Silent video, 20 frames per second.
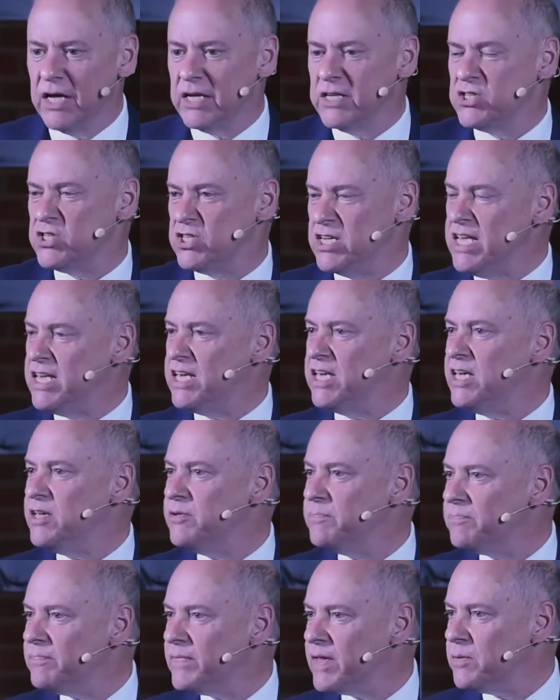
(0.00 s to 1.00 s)
sneaky,
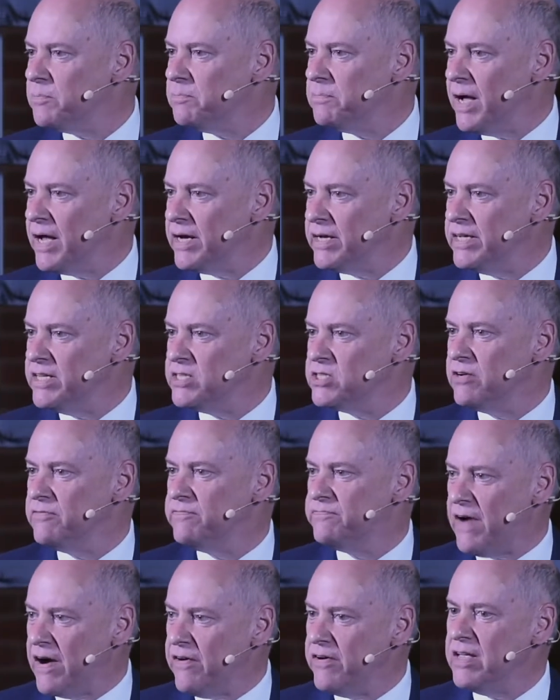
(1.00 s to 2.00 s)
but it's a
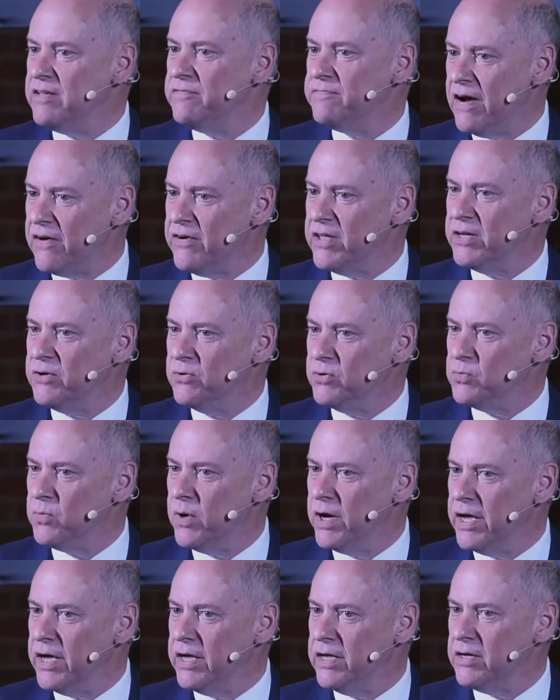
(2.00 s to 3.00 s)
very, very good
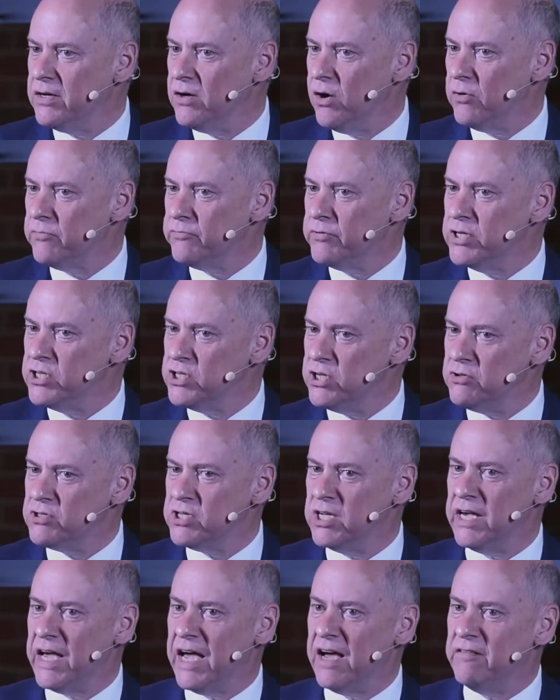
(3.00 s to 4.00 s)
way of
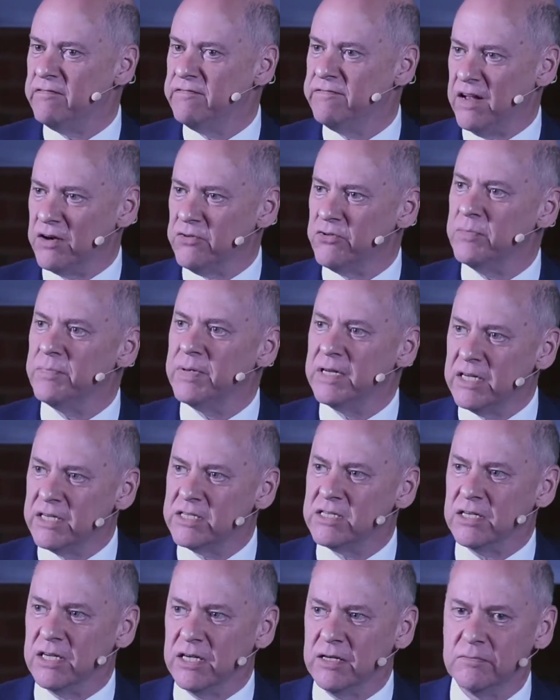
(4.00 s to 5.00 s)
reducing our
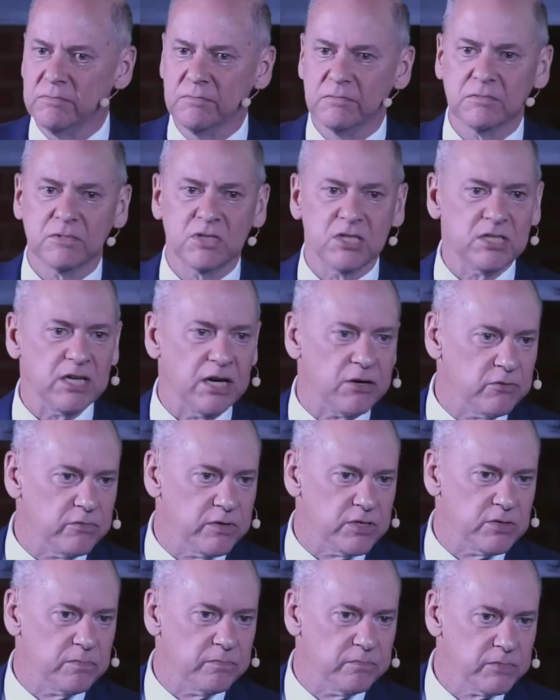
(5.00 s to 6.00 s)
vulnerability to
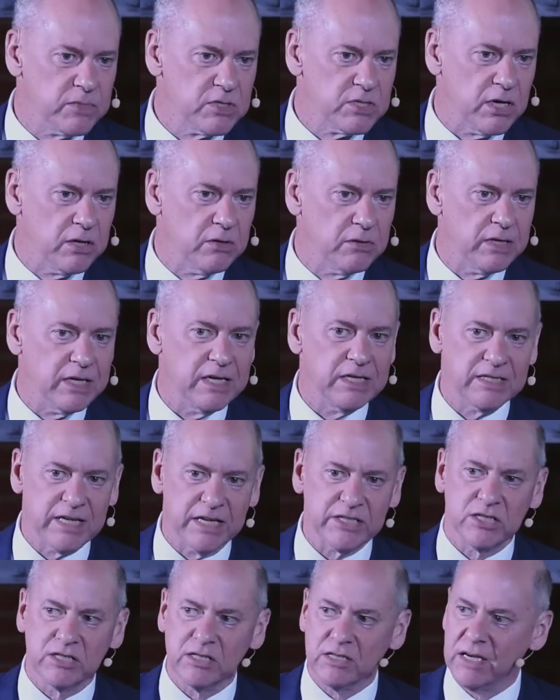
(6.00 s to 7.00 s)
terrorism so that it
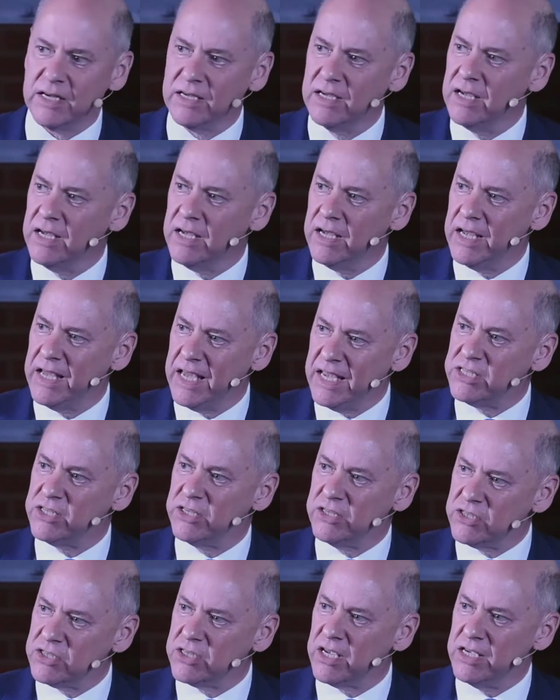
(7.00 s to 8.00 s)
doesn't hit
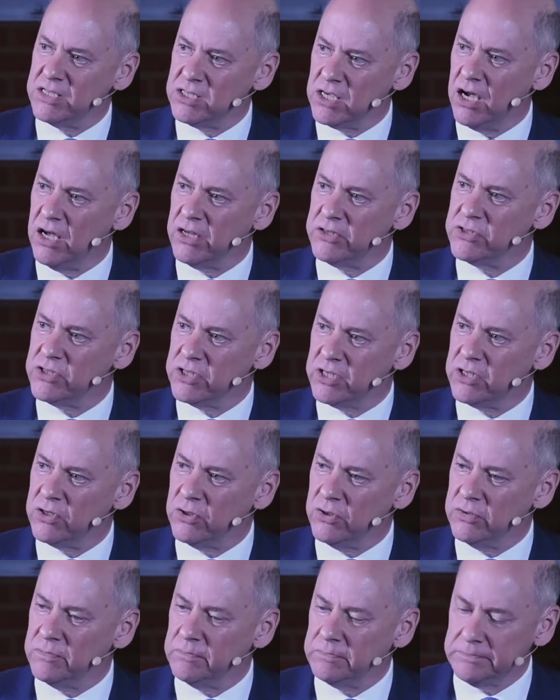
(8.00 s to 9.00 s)
us as hard as it
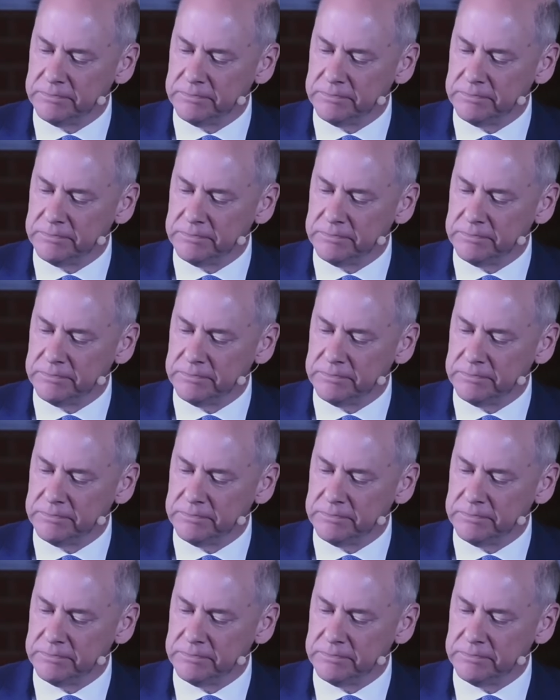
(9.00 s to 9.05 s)
could.